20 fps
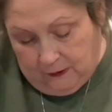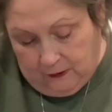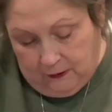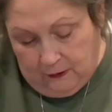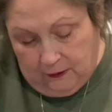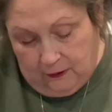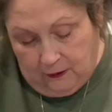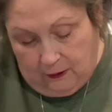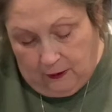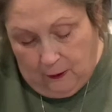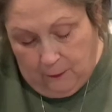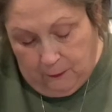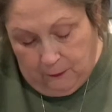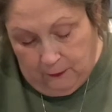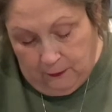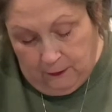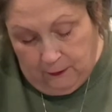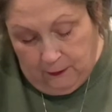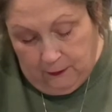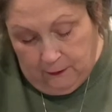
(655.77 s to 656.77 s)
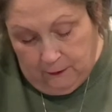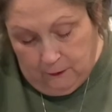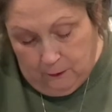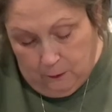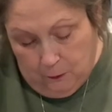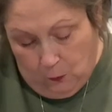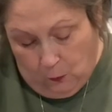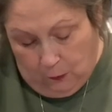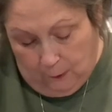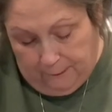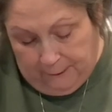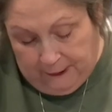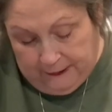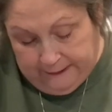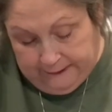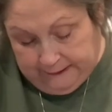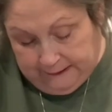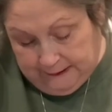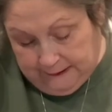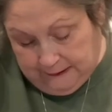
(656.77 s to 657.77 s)
Get a couple little more
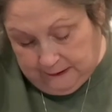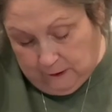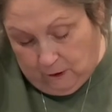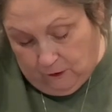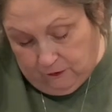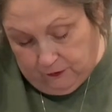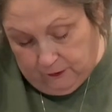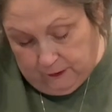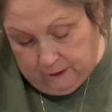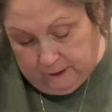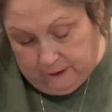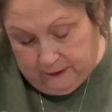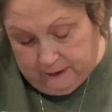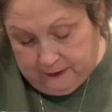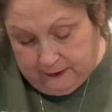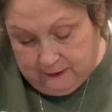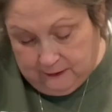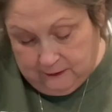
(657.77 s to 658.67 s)
pieces off of this.